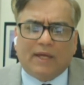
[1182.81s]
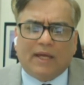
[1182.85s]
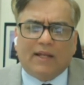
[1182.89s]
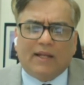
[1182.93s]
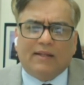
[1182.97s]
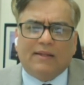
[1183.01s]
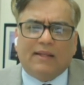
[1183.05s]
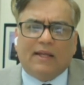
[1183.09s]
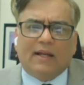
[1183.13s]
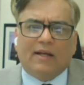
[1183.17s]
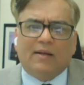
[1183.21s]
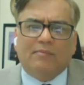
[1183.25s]

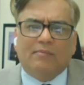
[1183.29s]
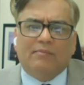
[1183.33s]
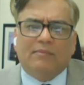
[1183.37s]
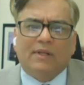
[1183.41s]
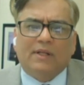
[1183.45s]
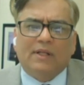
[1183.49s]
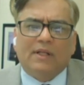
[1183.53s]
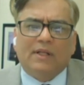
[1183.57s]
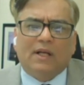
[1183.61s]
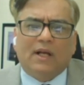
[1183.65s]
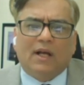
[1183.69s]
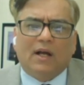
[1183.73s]
And then
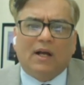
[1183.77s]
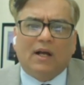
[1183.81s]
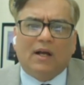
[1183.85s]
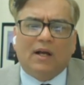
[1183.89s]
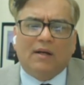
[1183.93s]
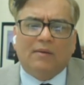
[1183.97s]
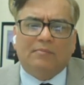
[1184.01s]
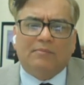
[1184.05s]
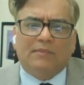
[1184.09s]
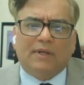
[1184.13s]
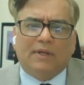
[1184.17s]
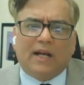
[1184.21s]

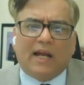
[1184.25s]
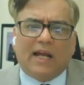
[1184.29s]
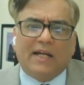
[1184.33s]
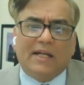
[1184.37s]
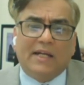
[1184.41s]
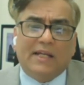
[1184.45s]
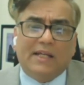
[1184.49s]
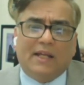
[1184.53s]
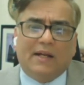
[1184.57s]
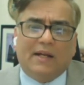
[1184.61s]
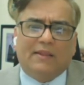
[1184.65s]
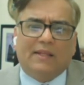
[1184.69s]
um, right
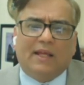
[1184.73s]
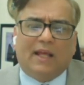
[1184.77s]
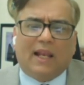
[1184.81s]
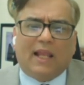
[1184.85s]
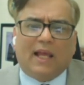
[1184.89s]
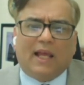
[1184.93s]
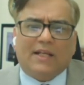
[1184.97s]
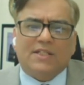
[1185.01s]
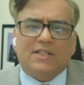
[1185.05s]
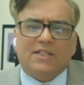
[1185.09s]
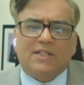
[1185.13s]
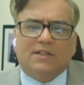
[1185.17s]
near the
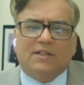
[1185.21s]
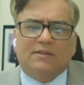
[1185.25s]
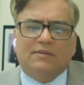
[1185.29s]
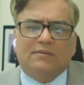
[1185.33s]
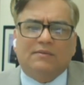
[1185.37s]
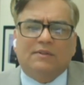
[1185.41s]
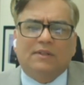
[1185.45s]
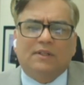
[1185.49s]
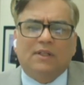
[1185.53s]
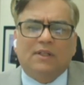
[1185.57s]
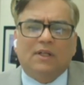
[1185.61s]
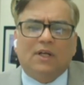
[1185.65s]

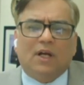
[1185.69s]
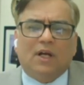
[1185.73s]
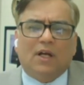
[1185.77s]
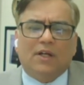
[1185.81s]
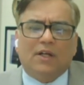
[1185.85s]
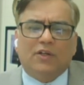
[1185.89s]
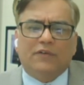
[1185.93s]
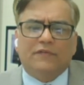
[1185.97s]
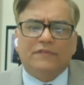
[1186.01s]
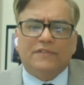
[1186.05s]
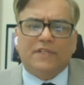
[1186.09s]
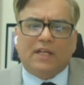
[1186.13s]
election, uh,
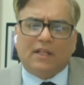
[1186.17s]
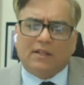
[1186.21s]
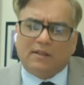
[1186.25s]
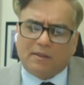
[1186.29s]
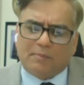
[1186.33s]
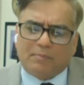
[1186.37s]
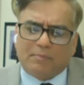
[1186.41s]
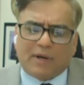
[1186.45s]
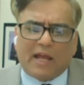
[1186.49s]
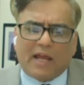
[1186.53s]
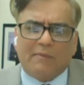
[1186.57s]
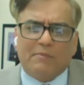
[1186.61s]
you've seen
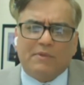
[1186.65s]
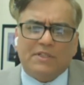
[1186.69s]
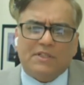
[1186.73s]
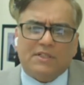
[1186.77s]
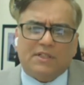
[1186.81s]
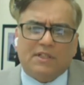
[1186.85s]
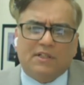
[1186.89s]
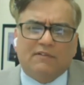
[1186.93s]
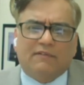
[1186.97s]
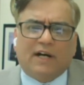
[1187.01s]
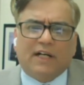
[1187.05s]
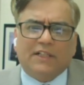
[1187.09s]
the Prime
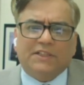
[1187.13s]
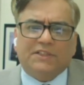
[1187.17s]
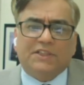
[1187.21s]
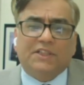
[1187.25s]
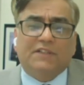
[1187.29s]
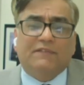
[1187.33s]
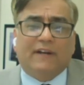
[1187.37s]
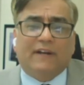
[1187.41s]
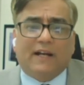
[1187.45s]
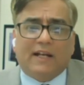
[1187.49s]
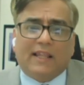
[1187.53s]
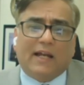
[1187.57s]
Minister Nawaz
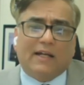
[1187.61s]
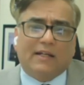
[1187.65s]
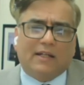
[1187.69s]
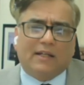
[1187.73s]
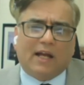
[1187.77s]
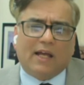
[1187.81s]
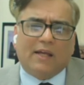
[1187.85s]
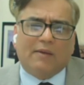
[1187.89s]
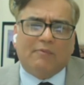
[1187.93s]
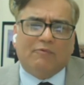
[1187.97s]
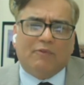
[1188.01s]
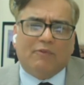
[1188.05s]
Sharif at that
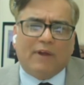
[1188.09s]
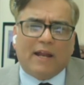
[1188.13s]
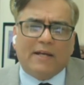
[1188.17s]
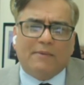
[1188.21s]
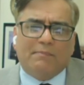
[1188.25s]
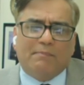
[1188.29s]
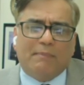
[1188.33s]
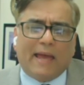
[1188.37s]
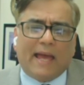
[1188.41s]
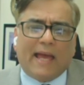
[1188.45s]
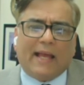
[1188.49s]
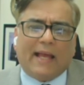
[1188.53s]
time
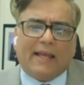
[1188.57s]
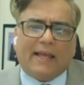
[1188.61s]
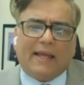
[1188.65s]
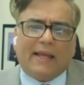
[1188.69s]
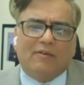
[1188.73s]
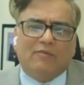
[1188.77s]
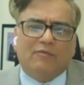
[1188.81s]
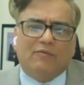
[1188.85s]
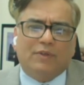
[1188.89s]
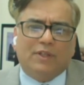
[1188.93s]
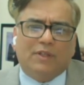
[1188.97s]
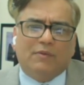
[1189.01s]
went back
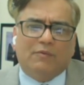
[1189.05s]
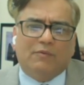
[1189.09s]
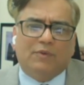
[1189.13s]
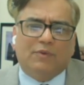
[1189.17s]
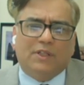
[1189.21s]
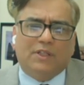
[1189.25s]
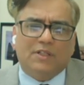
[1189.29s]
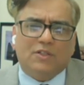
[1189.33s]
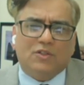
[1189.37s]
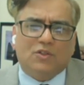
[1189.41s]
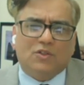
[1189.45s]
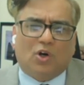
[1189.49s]
and with,
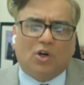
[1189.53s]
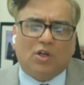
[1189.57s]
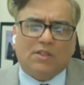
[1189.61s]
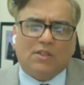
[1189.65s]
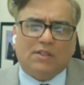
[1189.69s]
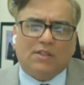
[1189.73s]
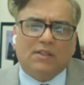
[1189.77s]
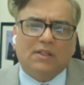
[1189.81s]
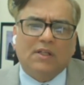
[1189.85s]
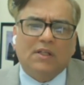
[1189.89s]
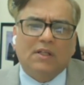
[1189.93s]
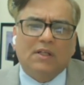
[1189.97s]
with his
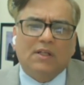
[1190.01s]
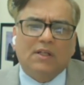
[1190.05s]
daughter,